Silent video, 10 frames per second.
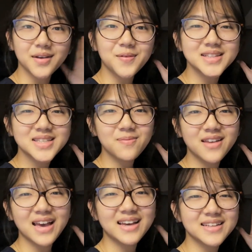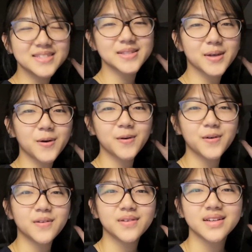What's up, guys?
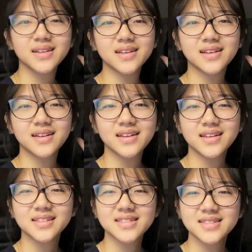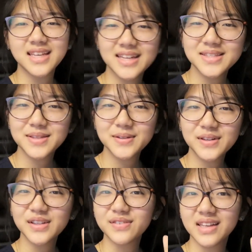So it's day two
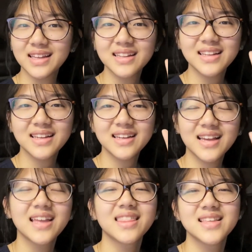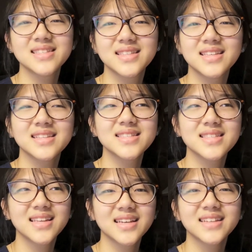of editing, and this is
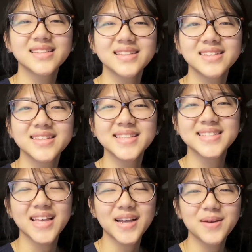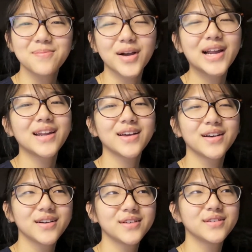the second part
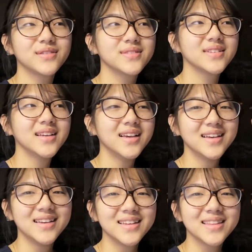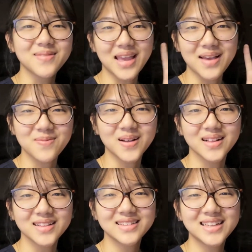of the makeup
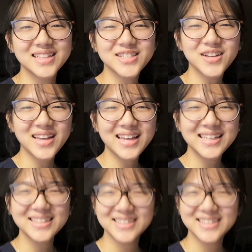haul. Enjoy!